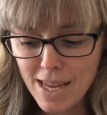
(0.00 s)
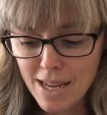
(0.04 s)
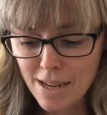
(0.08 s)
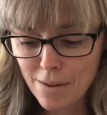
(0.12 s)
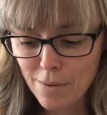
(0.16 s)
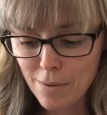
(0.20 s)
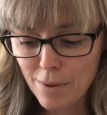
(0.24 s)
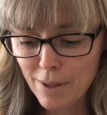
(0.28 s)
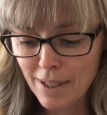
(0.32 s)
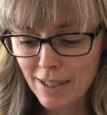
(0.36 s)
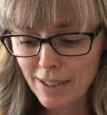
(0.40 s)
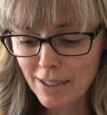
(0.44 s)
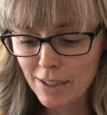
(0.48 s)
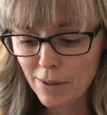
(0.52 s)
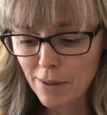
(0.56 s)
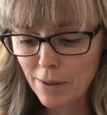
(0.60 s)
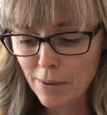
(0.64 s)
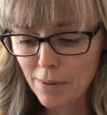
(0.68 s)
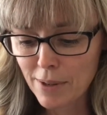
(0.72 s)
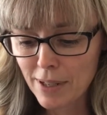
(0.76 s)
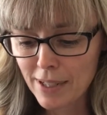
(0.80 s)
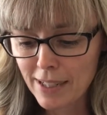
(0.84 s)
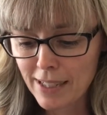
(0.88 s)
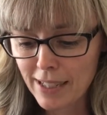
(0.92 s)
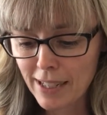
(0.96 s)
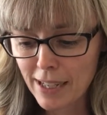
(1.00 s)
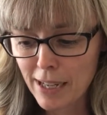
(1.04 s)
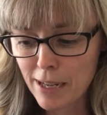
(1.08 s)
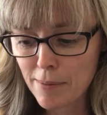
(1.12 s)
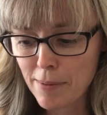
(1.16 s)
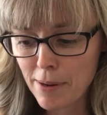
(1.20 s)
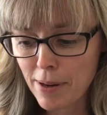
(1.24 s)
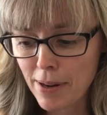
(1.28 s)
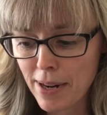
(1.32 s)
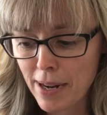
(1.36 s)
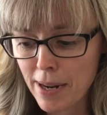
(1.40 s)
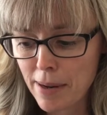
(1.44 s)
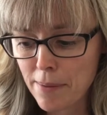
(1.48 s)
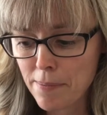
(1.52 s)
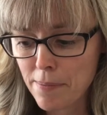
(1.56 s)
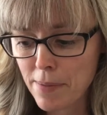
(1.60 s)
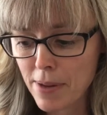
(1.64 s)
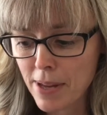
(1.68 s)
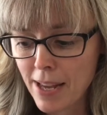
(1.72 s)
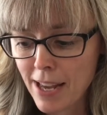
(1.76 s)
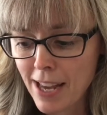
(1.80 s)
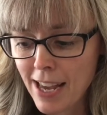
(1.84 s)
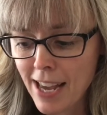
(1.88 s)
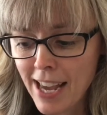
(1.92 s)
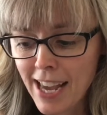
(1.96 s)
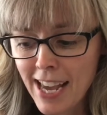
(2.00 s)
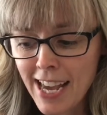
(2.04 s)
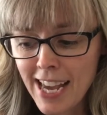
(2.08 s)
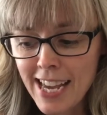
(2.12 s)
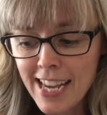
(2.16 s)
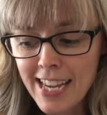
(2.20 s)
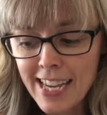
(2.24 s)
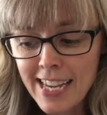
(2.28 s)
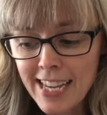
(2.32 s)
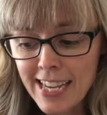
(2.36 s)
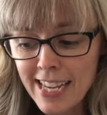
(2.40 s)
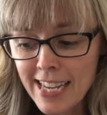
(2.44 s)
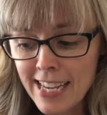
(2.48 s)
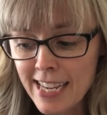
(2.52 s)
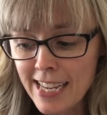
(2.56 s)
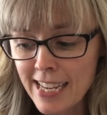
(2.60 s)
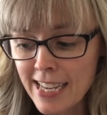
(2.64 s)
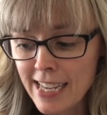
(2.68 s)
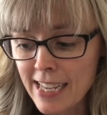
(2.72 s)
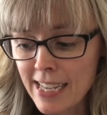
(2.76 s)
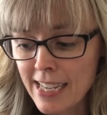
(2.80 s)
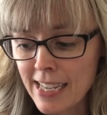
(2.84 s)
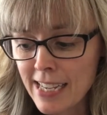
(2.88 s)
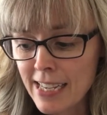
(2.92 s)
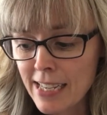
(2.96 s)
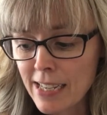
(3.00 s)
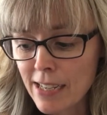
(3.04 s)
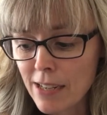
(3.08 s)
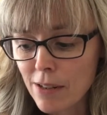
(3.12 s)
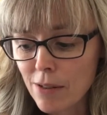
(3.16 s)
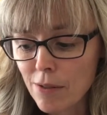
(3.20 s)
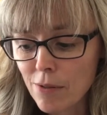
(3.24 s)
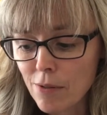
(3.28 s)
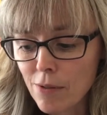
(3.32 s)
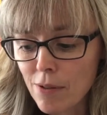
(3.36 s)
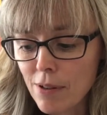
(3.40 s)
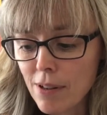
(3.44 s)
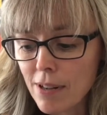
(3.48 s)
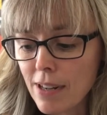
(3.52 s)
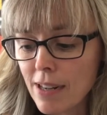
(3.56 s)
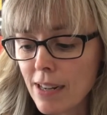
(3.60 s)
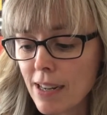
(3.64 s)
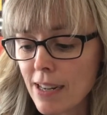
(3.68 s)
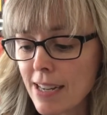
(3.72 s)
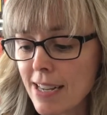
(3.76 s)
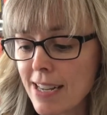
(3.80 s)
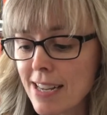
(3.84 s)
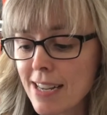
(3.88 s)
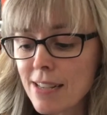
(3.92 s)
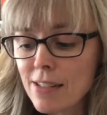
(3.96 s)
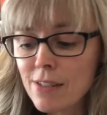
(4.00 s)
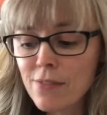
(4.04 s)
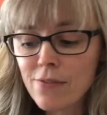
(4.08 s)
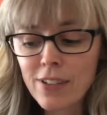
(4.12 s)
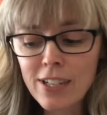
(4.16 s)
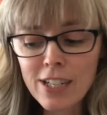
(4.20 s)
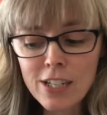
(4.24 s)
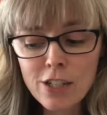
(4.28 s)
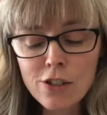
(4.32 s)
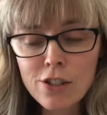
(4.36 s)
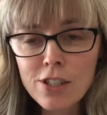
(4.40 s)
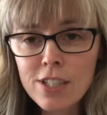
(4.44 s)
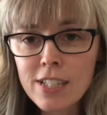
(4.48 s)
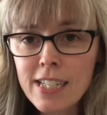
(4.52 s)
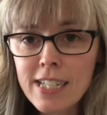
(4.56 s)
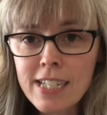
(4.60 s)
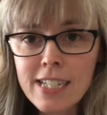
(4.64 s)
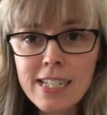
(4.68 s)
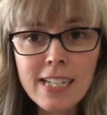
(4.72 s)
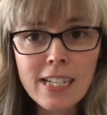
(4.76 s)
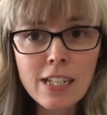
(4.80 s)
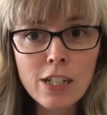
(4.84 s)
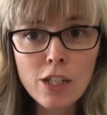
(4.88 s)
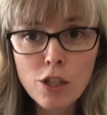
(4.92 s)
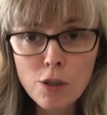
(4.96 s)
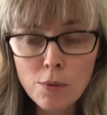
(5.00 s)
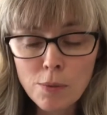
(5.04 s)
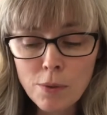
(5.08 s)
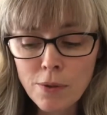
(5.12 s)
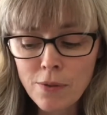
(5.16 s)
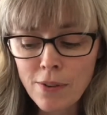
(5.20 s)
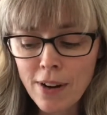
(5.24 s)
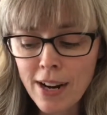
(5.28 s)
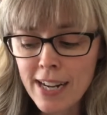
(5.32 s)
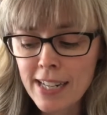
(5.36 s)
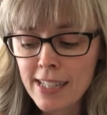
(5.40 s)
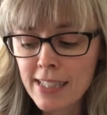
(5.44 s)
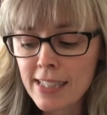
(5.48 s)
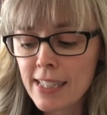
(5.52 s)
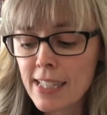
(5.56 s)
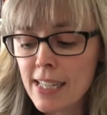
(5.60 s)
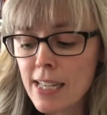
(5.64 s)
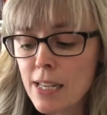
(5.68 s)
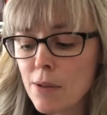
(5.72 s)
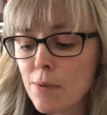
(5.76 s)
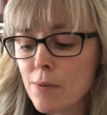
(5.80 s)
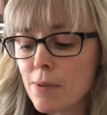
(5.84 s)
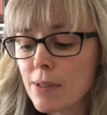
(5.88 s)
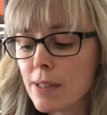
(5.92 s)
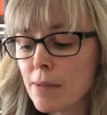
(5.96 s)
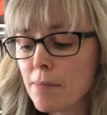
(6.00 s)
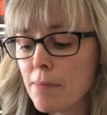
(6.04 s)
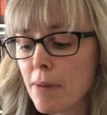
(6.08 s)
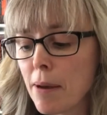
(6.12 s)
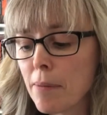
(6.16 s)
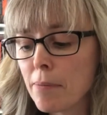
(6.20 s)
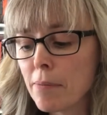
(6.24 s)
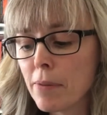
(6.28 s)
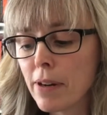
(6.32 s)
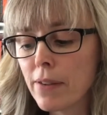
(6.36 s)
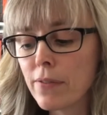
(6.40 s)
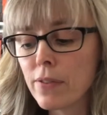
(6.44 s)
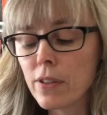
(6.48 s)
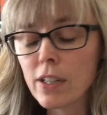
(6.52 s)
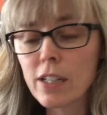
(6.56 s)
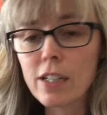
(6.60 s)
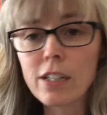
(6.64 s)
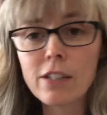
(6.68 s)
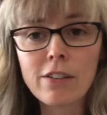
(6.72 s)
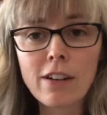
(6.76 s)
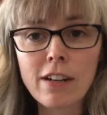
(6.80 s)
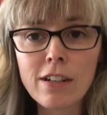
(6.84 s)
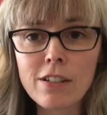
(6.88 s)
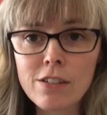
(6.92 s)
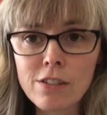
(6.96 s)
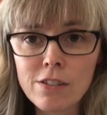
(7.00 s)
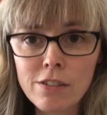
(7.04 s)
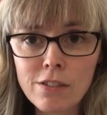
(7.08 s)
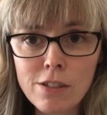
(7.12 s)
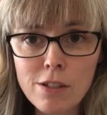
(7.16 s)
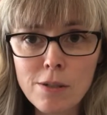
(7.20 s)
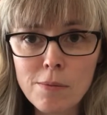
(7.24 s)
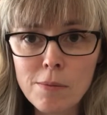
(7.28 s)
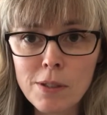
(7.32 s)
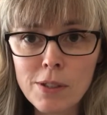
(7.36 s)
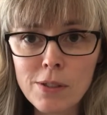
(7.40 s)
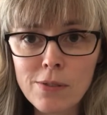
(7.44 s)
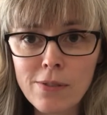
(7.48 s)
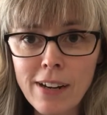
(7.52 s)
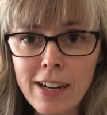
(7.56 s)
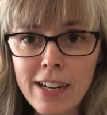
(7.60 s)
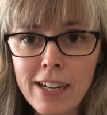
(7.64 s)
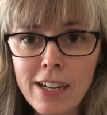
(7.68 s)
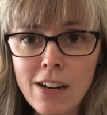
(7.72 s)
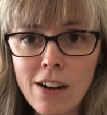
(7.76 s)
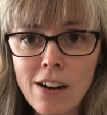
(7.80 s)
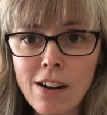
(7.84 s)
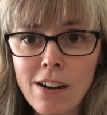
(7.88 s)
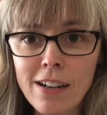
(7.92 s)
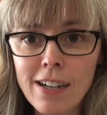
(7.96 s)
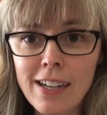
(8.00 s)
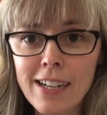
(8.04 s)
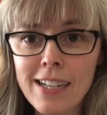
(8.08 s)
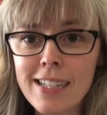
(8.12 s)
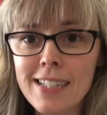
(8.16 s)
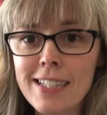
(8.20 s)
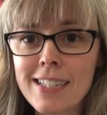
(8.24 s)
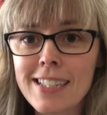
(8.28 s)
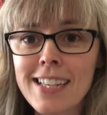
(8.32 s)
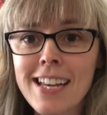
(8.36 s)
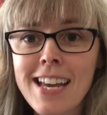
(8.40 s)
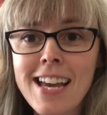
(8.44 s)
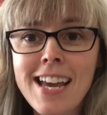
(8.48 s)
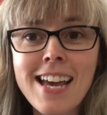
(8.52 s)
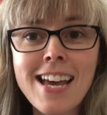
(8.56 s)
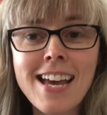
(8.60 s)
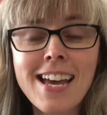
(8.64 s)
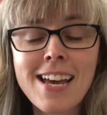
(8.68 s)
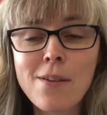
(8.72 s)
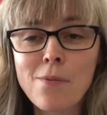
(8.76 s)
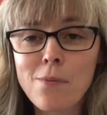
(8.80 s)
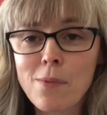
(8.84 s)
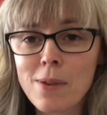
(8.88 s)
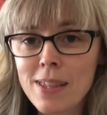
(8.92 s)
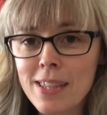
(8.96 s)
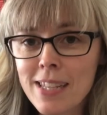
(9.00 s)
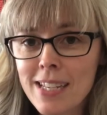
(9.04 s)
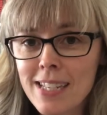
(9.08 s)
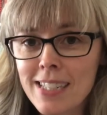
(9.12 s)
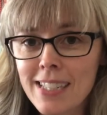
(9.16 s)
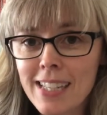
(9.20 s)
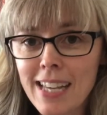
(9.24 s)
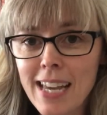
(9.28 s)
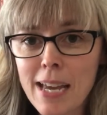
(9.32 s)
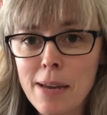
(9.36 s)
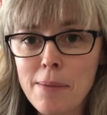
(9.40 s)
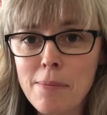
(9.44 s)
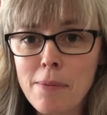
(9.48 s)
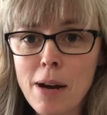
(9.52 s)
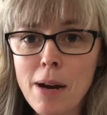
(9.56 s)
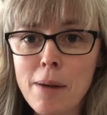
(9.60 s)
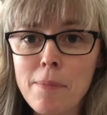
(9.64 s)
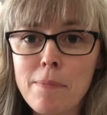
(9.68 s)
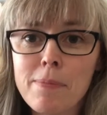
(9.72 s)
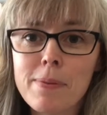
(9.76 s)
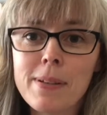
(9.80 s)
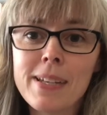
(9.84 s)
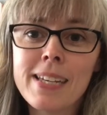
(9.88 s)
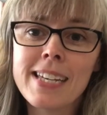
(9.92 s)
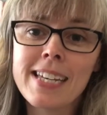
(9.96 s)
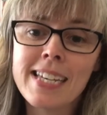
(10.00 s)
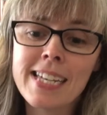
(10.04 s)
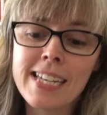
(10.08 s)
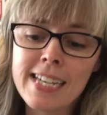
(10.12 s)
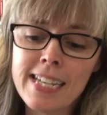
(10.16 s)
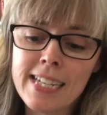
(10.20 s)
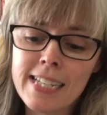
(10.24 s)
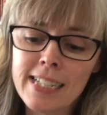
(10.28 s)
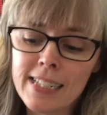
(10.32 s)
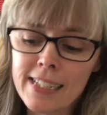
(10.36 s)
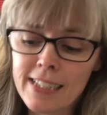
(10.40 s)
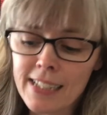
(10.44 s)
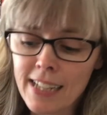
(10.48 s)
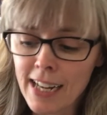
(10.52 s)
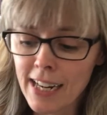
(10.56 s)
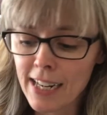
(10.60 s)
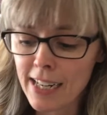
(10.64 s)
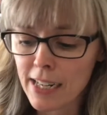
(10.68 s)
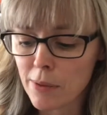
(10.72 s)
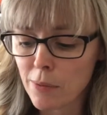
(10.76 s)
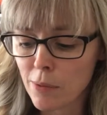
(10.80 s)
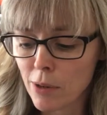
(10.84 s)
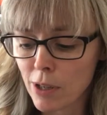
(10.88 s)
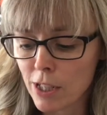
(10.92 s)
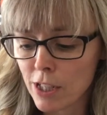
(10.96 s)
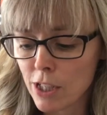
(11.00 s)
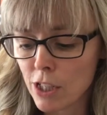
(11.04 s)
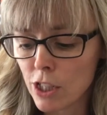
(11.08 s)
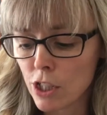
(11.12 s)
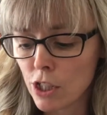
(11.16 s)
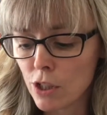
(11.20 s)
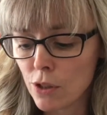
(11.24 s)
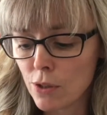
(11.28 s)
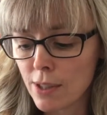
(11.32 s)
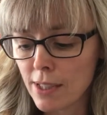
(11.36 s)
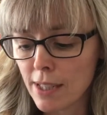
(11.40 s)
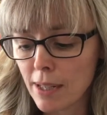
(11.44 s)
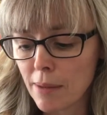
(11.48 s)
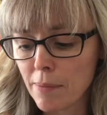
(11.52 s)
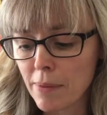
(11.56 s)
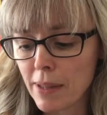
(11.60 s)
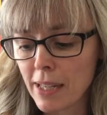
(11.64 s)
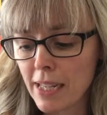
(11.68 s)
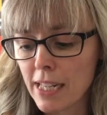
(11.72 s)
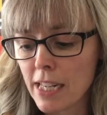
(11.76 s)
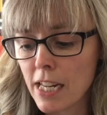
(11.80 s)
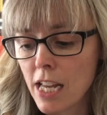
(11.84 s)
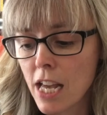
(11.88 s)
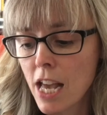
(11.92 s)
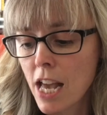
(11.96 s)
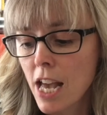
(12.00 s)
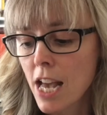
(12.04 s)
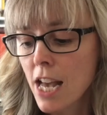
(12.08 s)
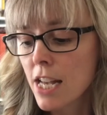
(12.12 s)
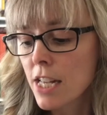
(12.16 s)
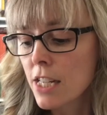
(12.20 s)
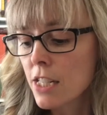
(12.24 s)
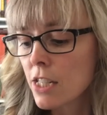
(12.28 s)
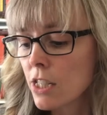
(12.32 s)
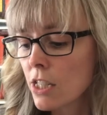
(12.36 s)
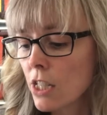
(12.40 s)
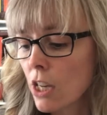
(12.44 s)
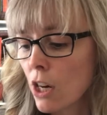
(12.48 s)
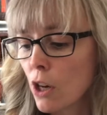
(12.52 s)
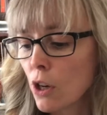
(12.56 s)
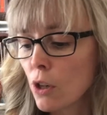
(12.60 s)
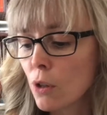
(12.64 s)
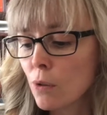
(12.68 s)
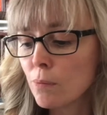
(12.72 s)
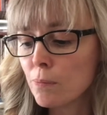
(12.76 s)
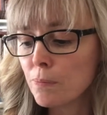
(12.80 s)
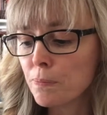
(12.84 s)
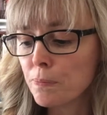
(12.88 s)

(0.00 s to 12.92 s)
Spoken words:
else do I want to tell you about him? He's interested in human rights. He was a member of the Congressional Human Rights Caucus. When this came up, he decided he wanted to do something. So